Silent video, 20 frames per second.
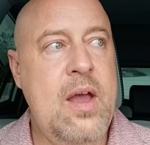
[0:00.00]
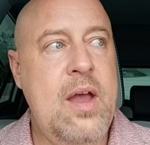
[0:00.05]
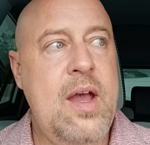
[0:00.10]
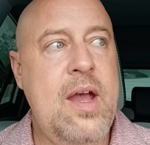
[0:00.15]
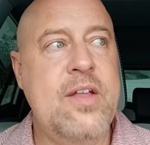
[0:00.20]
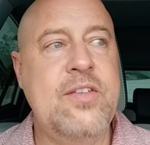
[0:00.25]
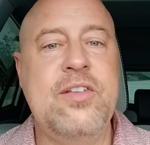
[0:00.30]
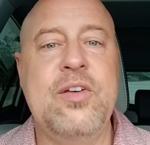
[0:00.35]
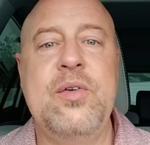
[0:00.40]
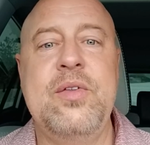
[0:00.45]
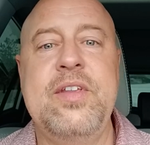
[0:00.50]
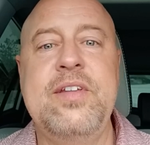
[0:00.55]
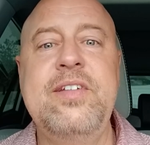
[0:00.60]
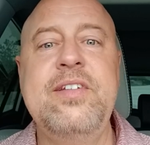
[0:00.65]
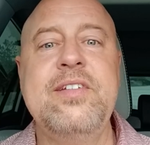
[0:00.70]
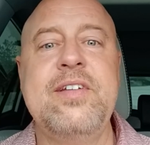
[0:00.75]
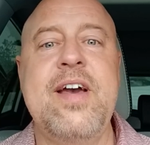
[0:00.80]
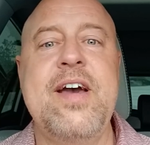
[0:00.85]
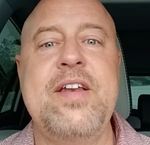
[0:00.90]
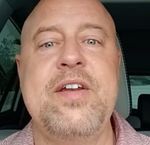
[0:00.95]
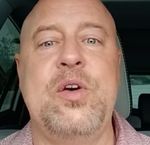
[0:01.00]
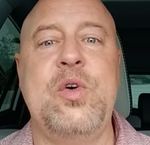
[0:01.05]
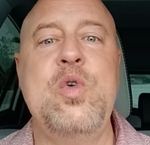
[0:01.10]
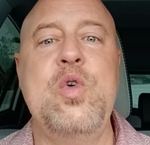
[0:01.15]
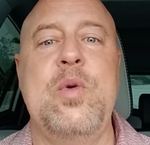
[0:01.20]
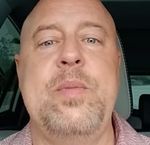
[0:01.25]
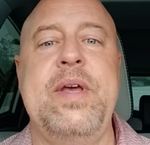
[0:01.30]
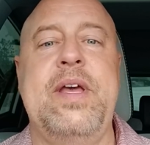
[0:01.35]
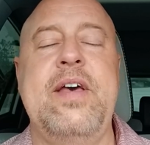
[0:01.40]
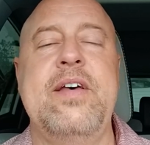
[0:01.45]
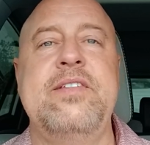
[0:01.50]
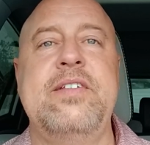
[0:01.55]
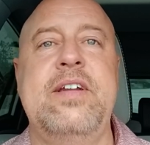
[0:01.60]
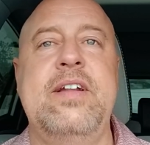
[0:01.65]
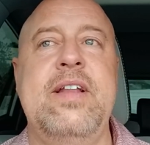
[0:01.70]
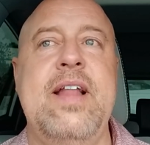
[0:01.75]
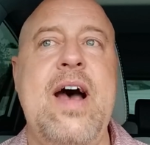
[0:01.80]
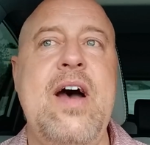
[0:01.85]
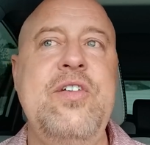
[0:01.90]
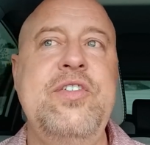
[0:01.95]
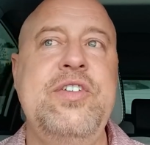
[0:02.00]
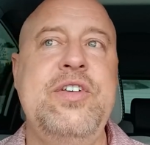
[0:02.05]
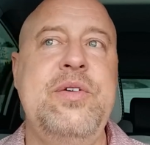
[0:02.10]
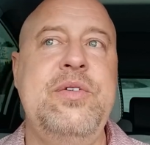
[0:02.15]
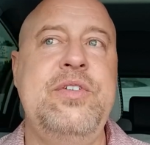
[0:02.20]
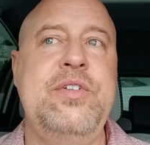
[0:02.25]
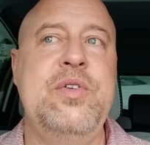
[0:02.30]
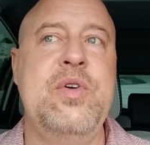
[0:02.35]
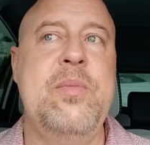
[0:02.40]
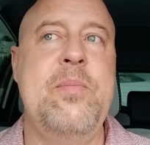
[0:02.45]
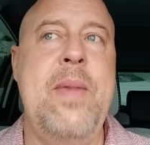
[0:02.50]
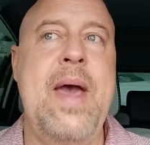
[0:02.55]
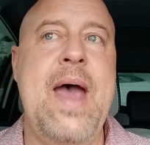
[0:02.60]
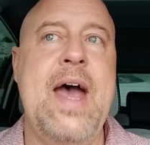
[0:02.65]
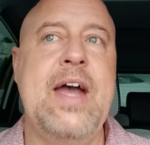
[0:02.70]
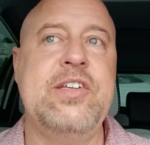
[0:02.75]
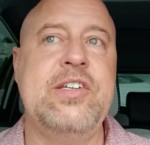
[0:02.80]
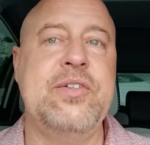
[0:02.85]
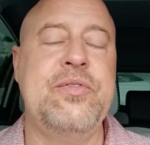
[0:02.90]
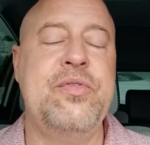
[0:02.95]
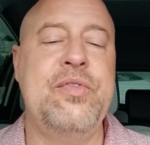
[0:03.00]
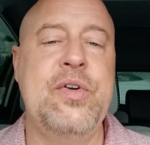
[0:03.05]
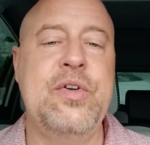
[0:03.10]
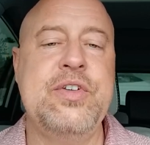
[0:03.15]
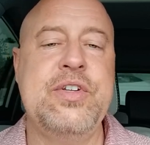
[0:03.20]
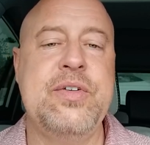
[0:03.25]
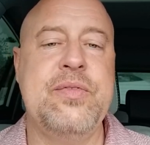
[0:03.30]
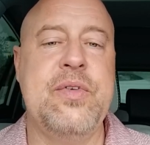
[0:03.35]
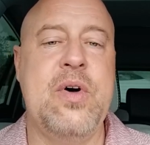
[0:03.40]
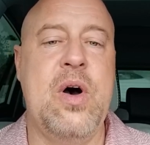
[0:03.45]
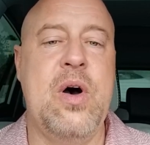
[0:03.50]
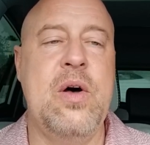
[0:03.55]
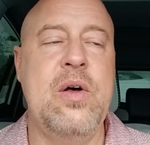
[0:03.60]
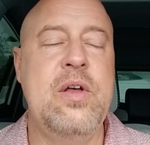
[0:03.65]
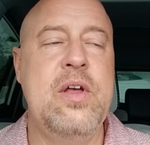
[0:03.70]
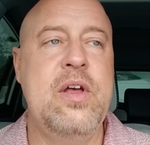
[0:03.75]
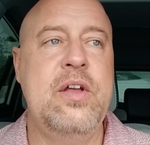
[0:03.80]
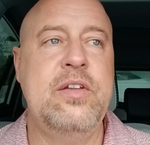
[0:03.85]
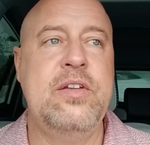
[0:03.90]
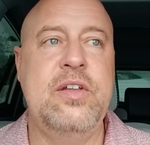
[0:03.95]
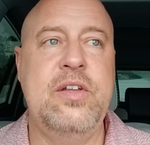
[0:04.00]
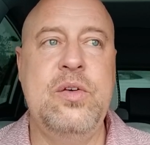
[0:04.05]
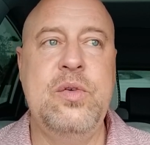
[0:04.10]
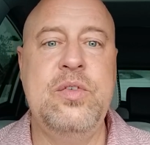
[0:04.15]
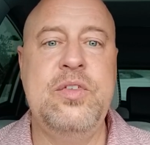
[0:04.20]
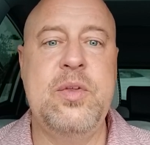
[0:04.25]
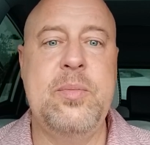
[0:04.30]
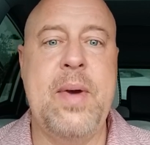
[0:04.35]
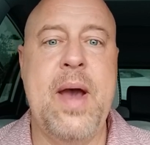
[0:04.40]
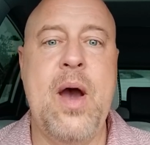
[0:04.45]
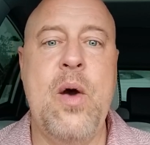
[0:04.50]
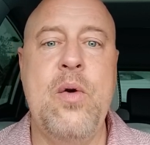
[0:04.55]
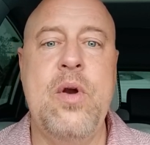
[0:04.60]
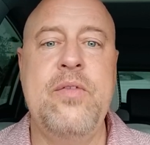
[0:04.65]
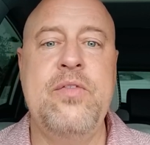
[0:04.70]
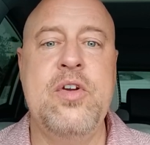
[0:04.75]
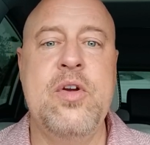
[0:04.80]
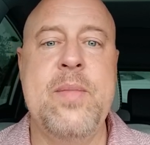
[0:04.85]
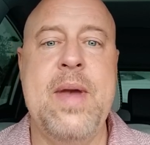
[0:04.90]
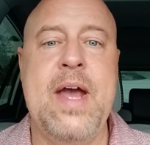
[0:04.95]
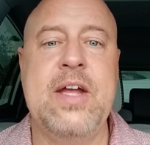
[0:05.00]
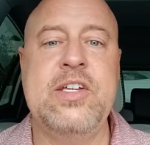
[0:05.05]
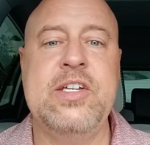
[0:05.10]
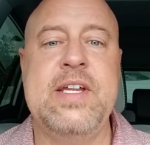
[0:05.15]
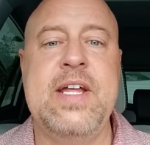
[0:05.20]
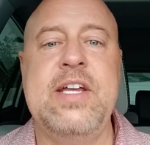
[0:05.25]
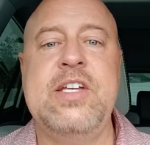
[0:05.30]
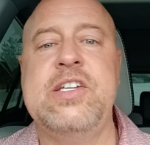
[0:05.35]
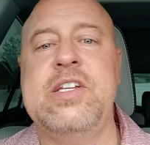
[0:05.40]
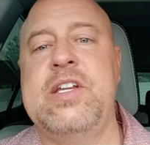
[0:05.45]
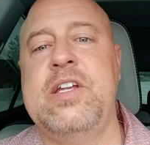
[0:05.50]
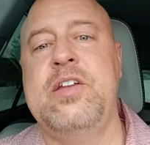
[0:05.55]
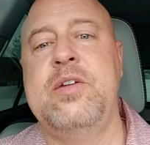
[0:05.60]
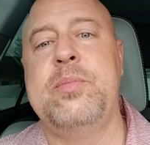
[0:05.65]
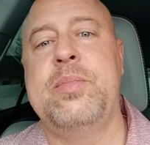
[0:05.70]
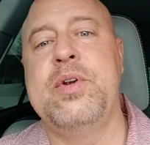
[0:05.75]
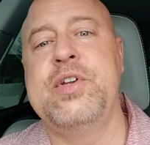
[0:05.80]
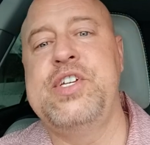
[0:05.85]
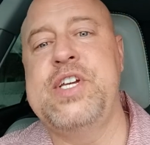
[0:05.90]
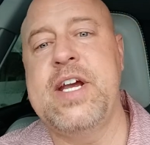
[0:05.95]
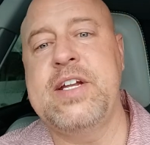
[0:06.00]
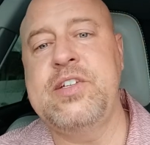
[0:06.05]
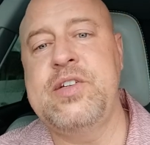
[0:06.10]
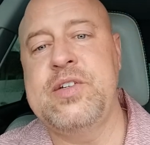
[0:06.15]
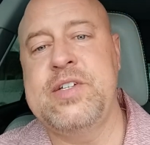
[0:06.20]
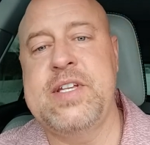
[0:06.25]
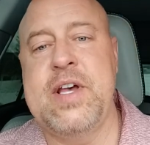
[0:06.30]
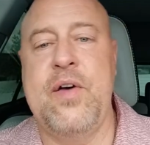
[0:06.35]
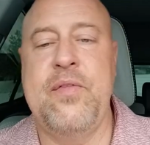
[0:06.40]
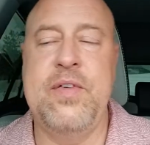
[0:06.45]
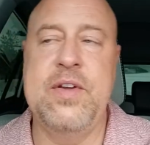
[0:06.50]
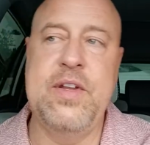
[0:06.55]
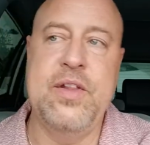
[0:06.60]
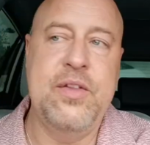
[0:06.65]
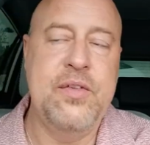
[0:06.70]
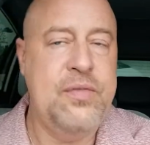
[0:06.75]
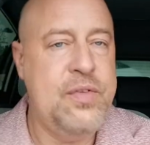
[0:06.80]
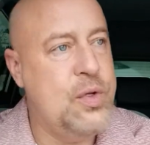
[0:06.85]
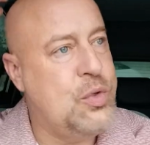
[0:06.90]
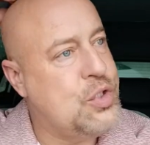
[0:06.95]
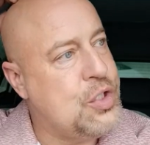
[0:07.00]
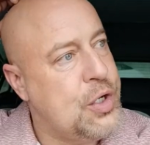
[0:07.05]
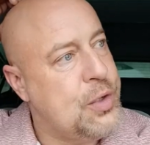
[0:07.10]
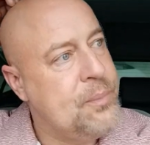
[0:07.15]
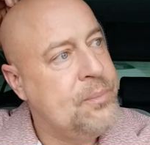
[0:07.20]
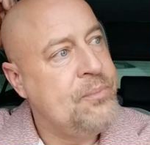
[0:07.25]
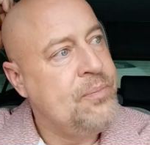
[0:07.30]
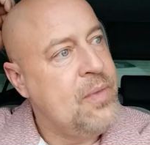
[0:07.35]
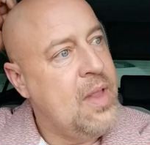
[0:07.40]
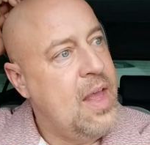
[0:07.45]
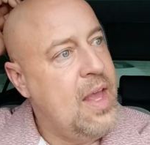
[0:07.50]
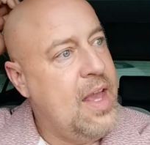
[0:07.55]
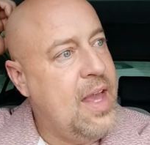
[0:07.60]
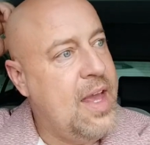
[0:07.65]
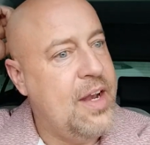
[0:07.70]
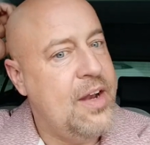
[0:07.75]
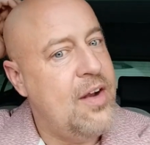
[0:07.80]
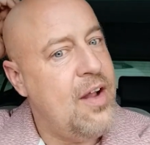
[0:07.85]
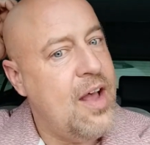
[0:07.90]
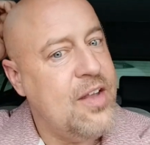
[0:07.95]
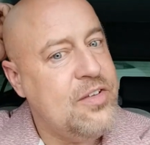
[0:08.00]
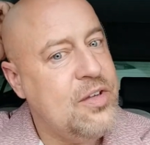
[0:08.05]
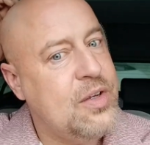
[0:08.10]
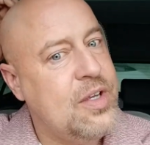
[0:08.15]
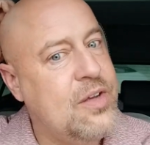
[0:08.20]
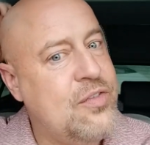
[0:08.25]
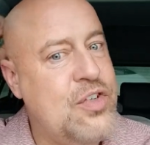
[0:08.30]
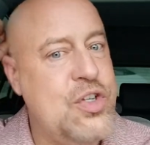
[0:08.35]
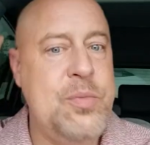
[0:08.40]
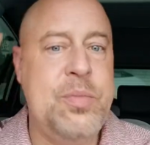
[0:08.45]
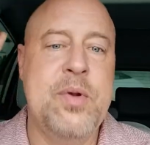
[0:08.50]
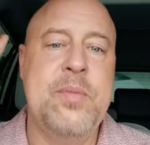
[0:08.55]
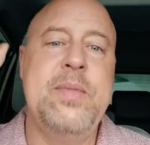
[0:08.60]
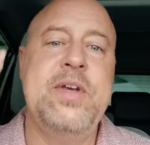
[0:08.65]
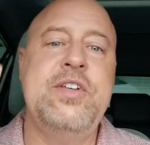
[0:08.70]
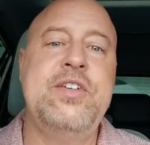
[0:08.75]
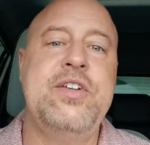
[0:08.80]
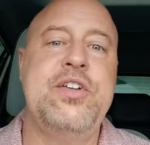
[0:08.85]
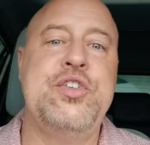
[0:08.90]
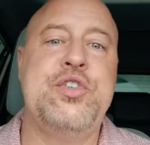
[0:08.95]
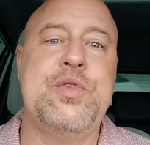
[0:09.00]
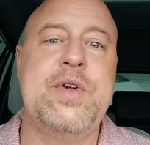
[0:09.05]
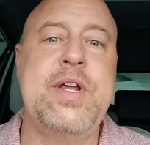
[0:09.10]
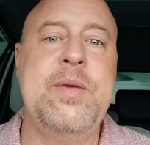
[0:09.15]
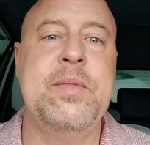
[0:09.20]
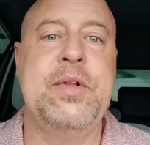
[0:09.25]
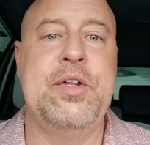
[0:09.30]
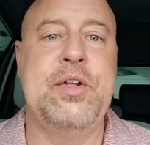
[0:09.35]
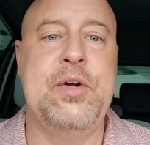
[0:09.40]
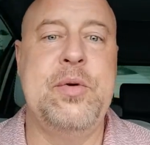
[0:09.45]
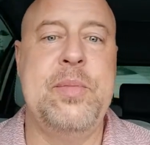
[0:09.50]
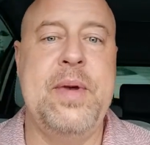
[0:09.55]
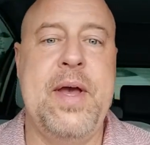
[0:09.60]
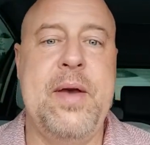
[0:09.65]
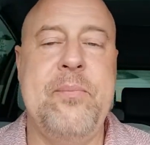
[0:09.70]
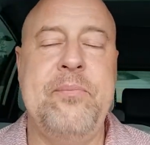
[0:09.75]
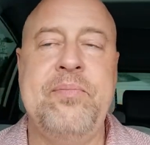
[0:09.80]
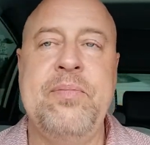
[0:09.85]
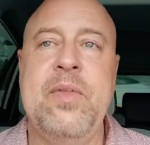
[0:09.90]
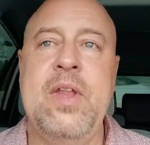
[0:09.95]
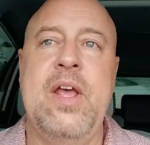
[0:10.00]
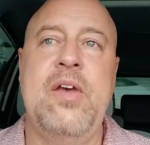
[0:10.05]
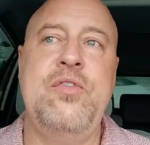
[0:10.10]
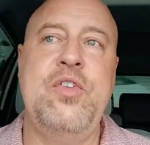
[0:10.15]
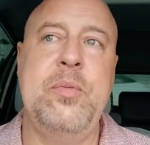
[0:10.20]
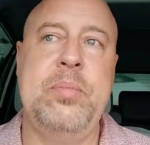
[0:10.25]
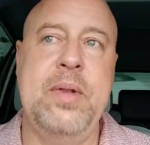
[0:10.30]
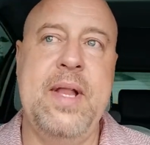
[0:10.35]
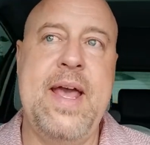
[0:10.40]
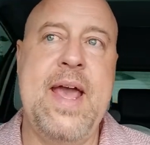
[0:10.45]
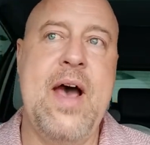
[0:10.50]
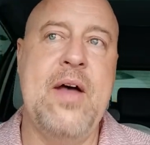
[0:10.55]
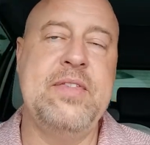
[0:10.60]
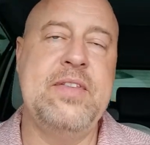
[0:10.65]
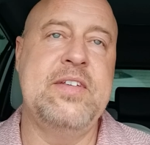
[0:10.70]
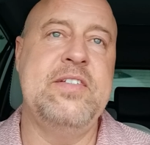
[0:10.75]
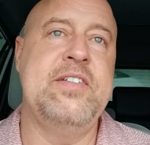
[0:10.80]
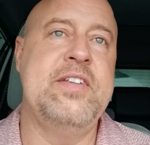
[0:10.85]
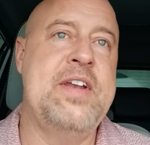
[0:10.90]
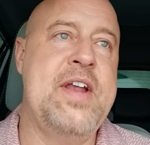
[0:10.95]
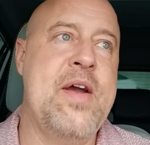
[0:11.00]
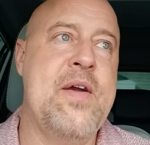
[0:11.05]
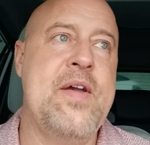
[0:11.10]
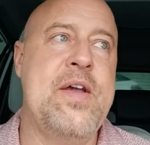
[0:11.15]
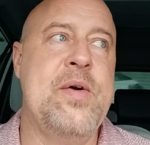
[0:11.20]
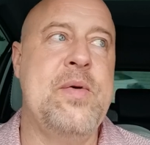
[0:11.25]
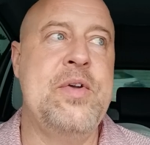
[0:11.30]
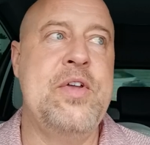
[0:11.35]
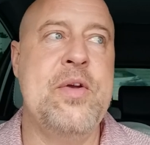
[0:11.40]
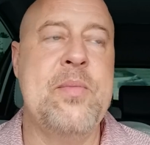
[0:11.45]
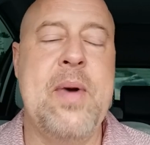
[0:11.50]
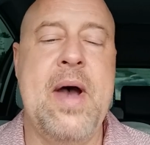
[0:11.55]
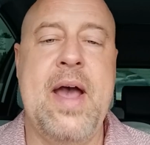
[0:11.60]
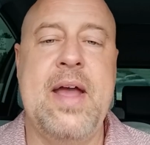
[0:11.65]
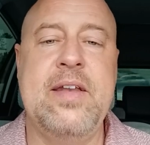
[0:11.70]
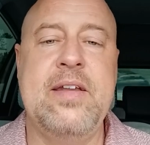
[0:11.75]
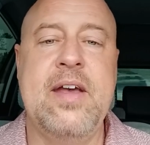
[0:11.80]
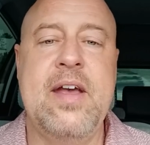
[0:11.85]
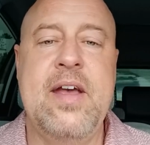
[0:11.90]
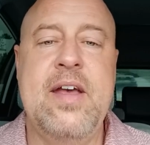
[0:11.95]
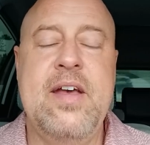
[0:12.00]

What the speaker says: And so this is kind of cool because it allows you to imagine, first of all, to use the power of your imagination and to project yourself into the future. And it also gives you permission to dream a little bit if you play out this scenario in your mind.